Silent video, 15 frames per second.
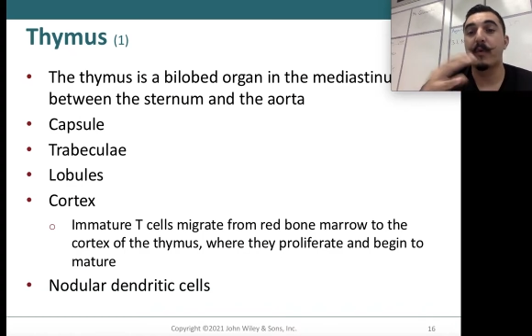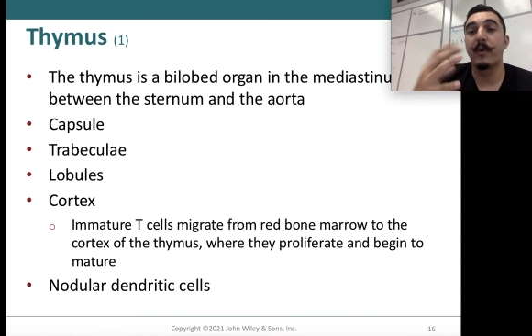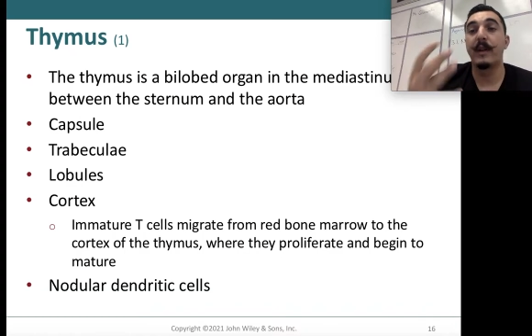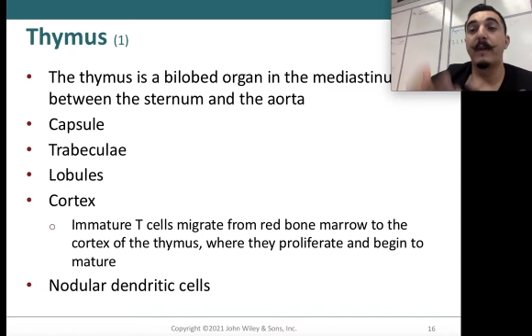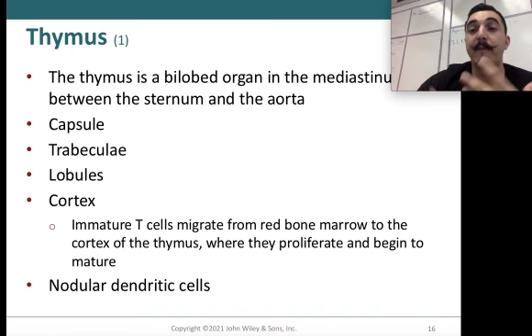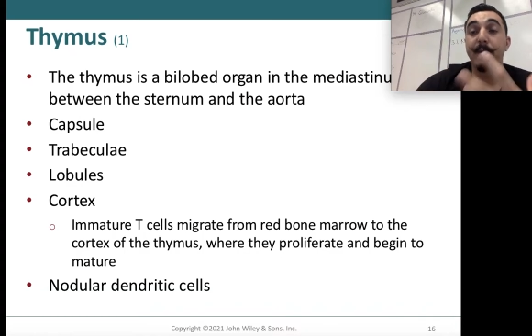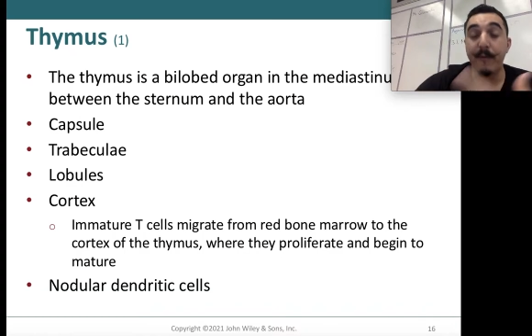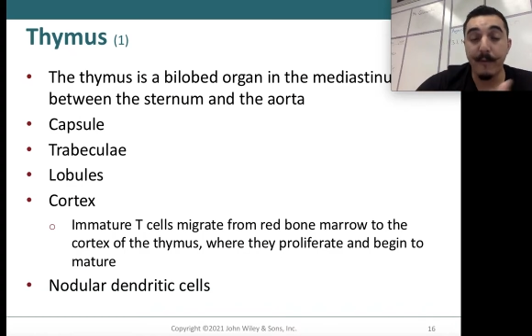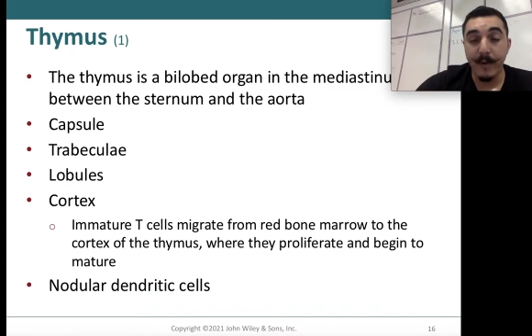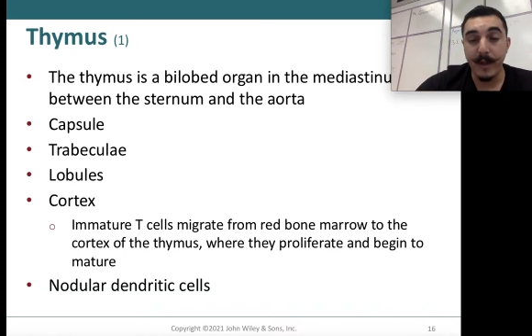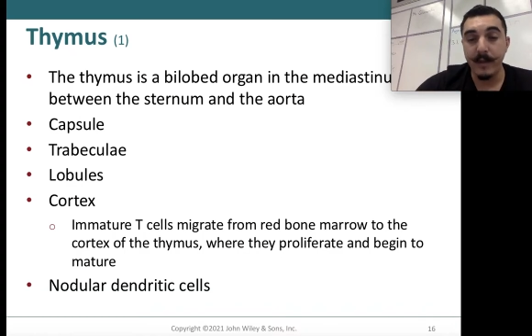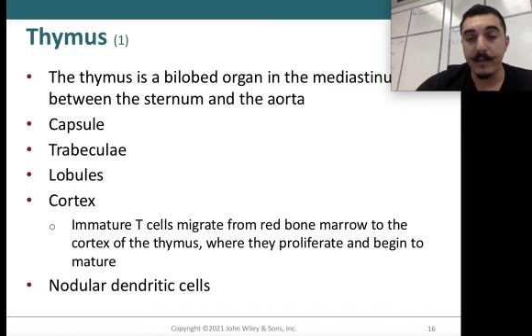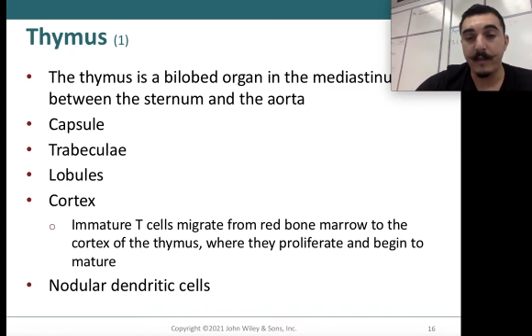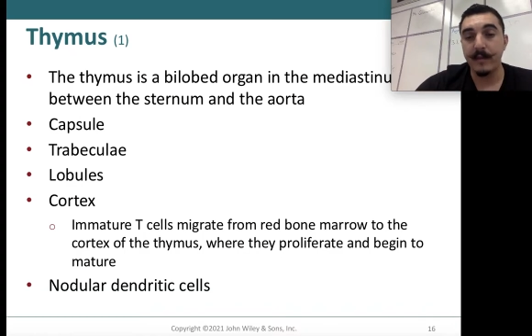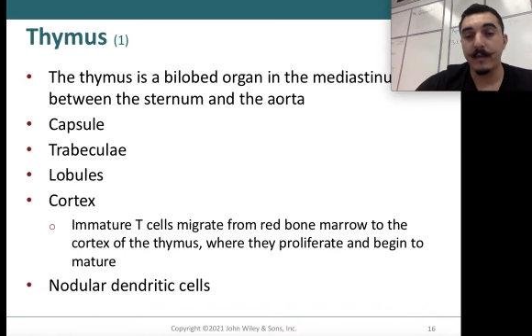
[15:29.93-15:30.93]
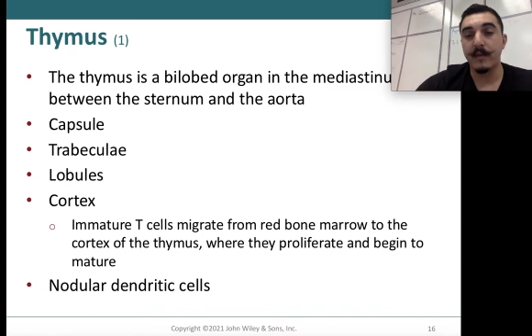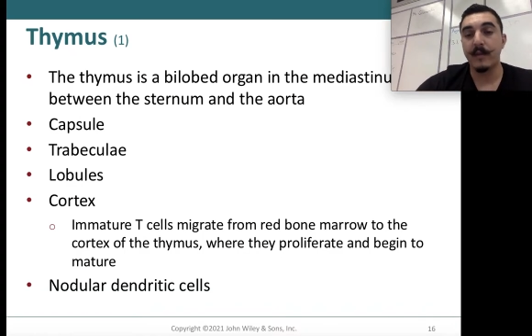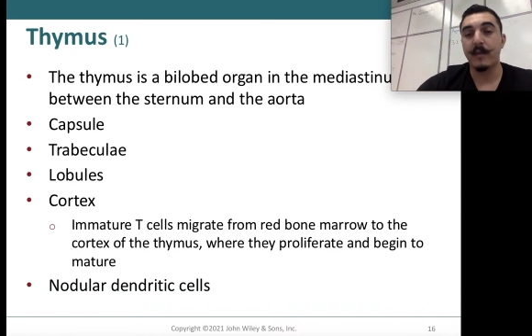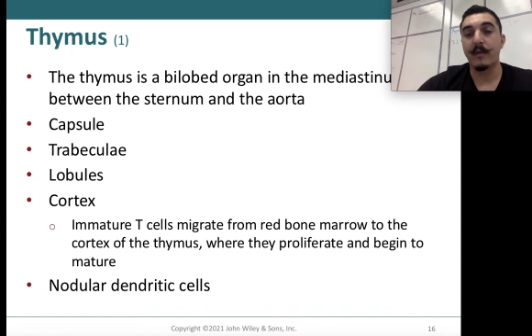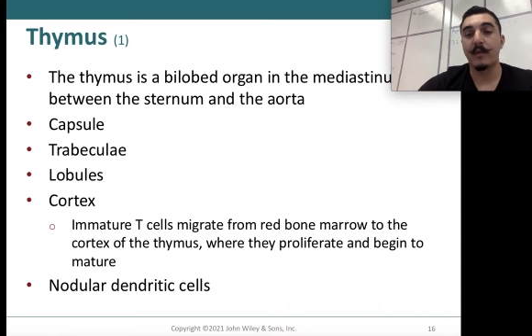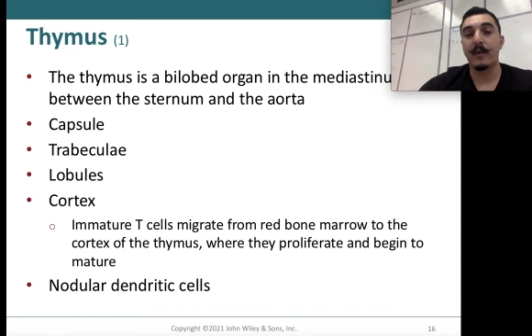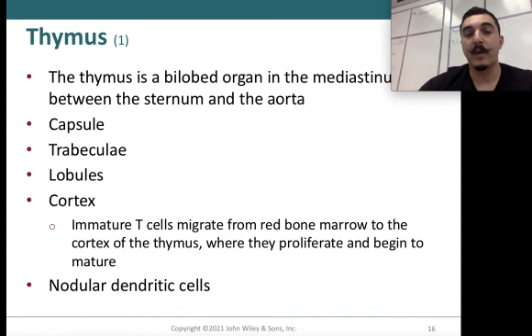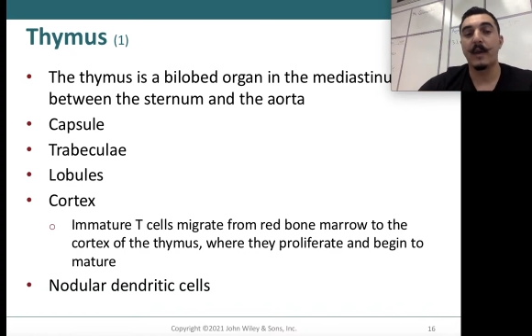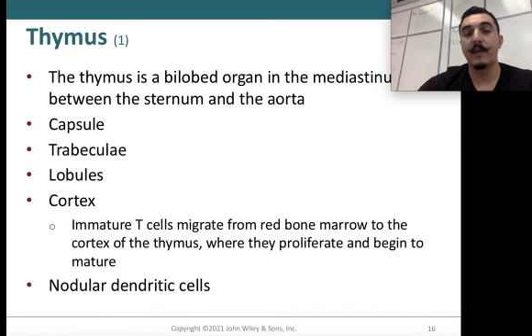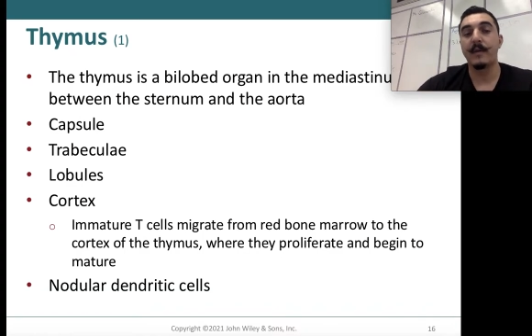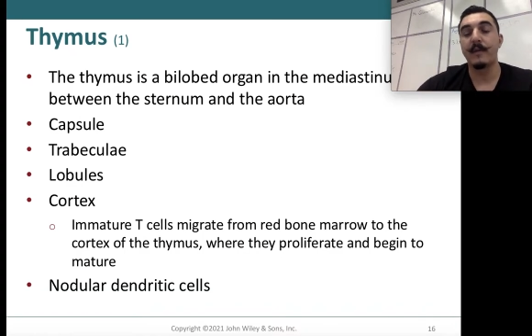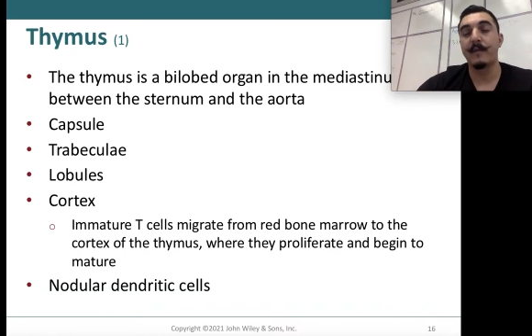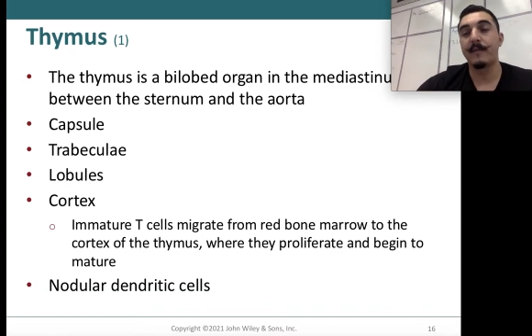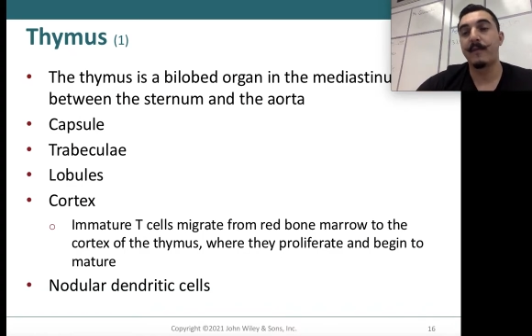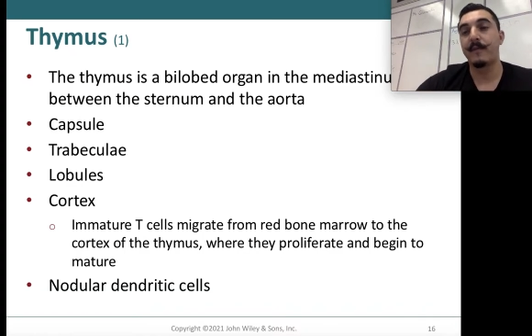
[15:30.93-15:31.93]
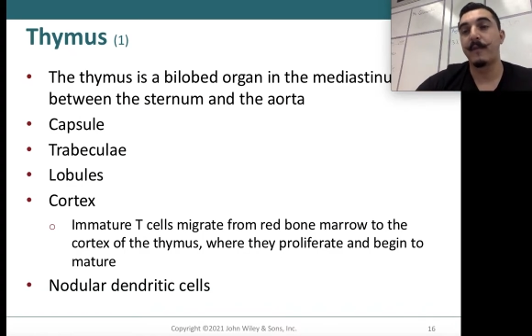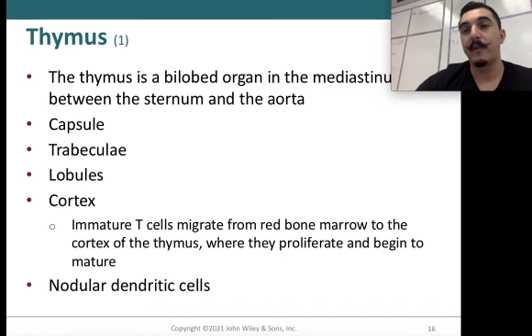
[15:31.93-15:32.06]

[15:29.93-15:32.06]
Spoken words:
proliferate, so kind of